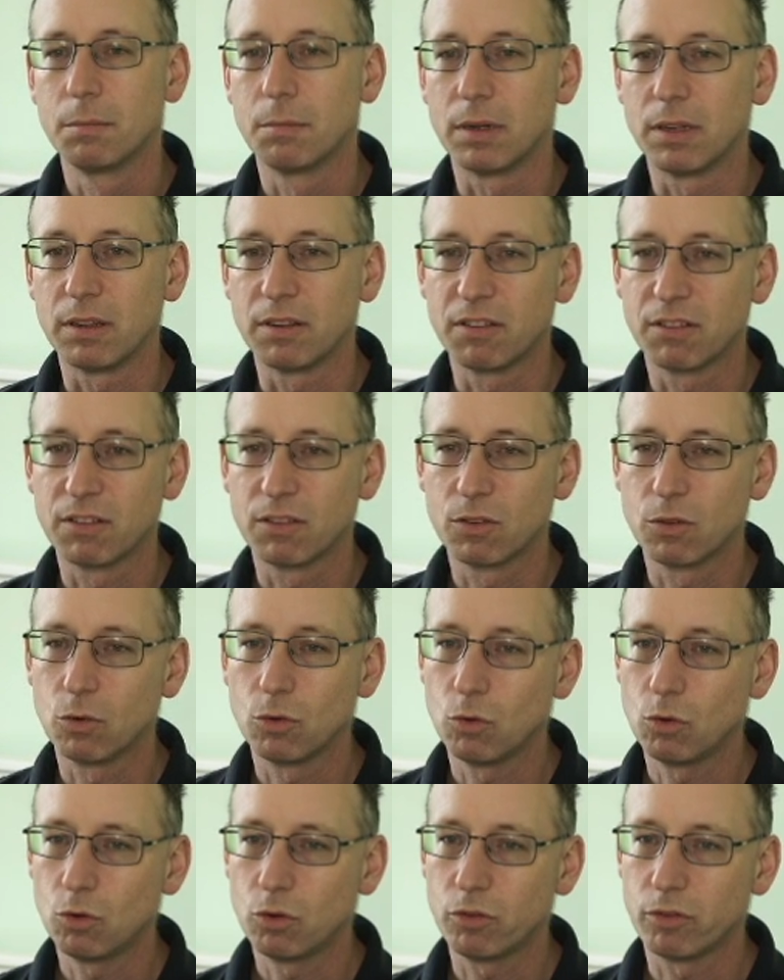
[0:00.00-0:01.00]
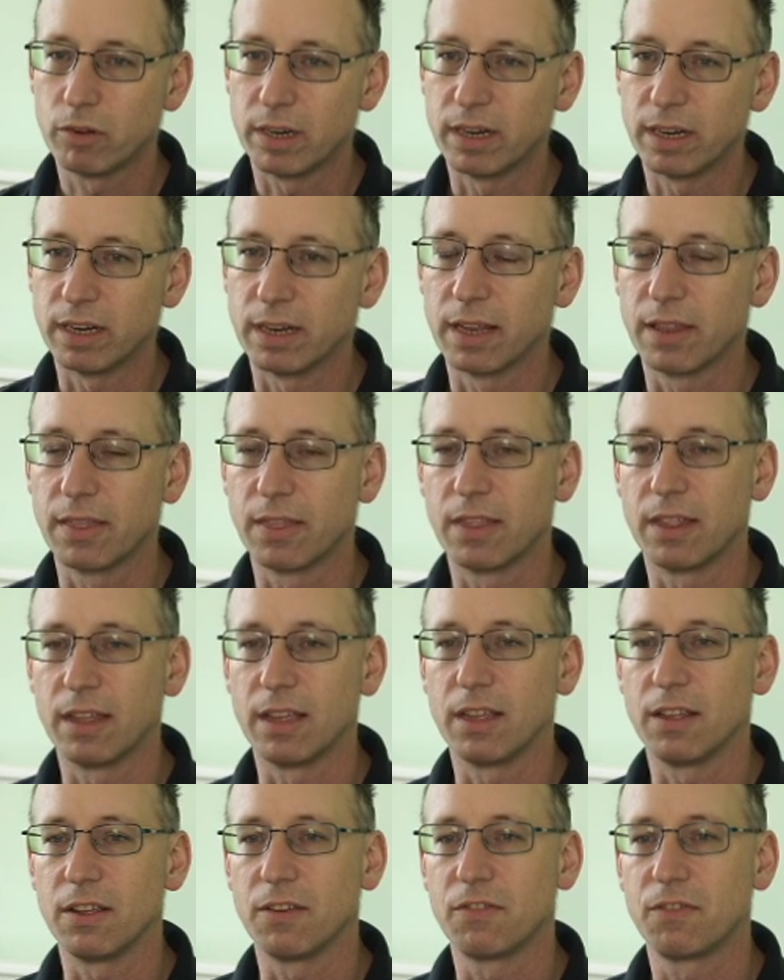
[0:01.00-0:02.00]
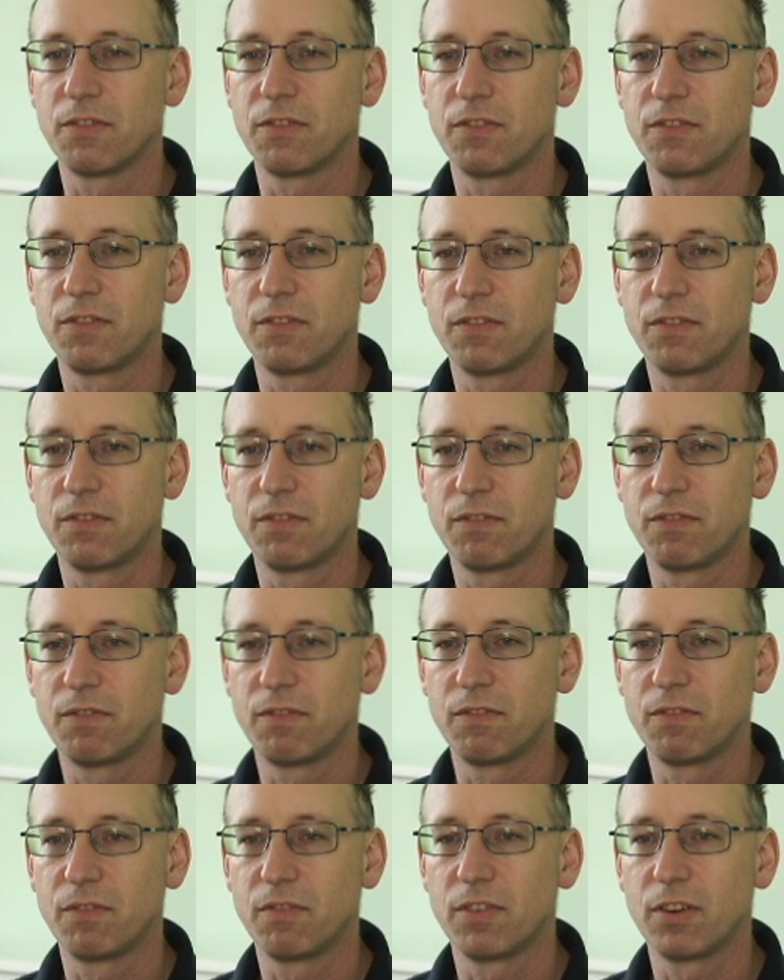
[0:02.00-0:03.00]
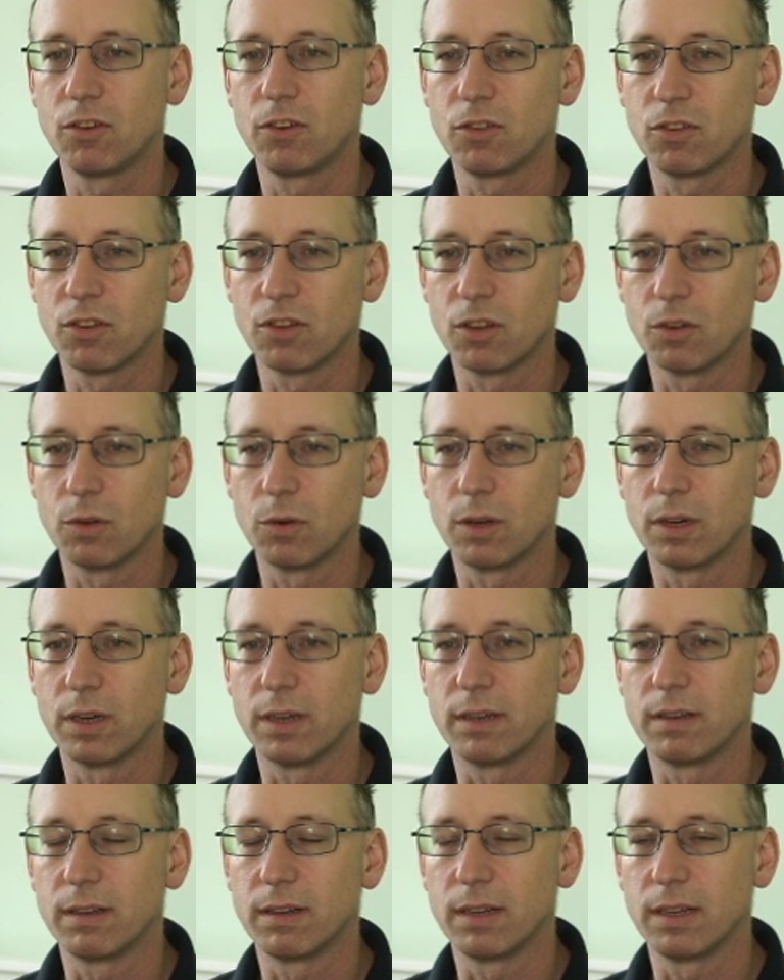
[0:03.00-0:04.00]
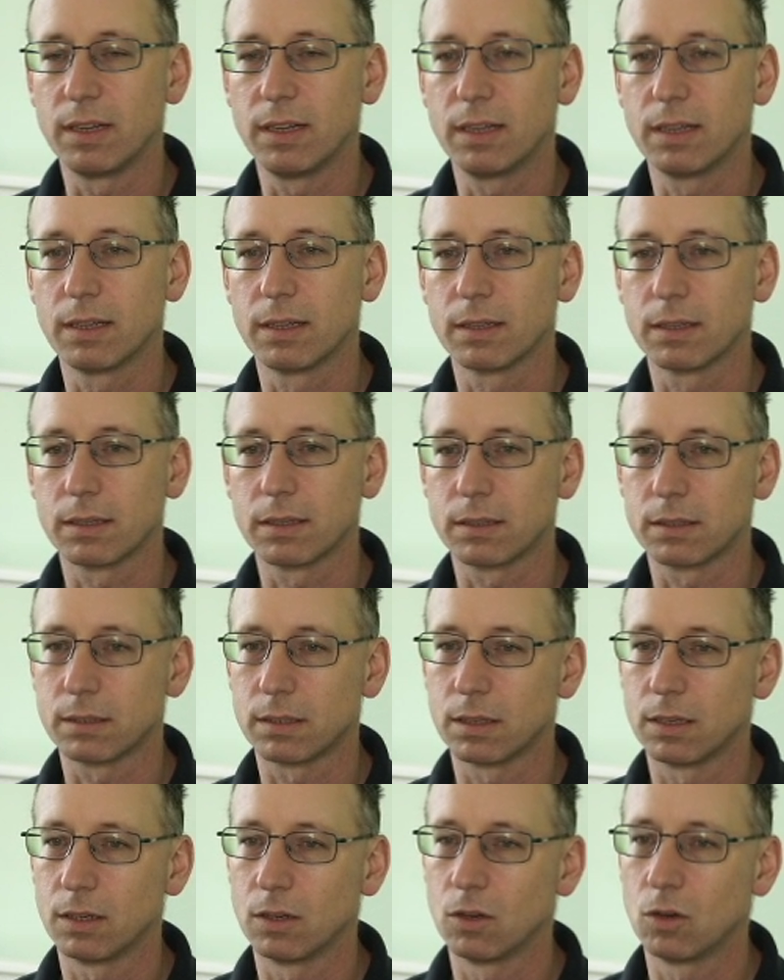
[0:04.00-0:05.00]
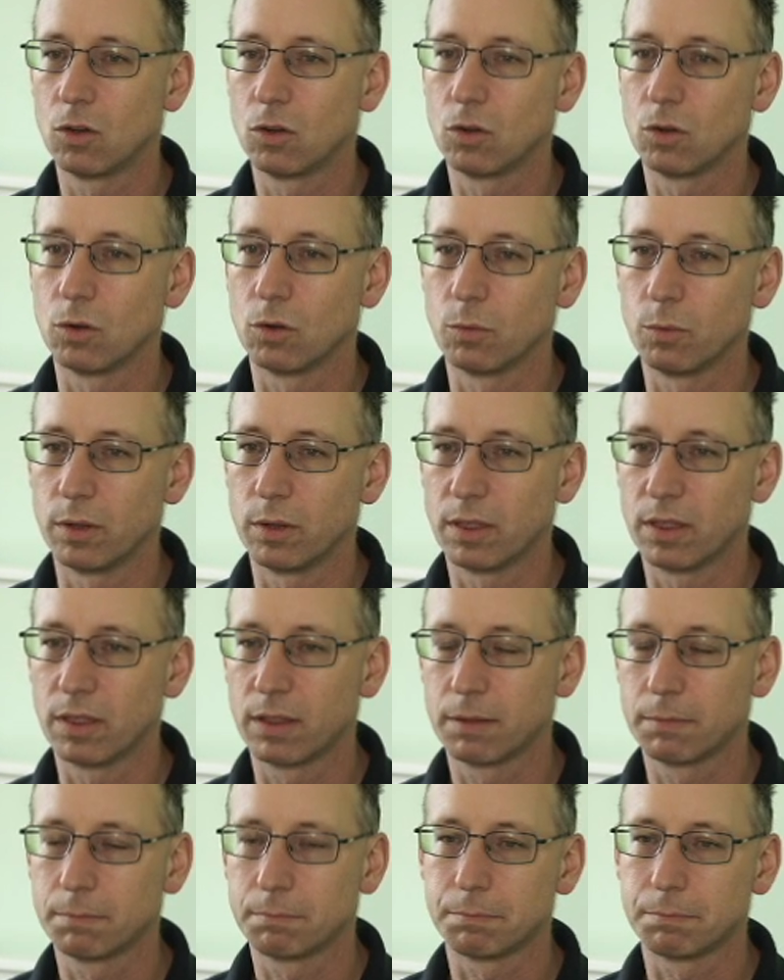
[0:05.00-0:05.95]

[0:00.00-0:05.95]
By storing the photo ID along with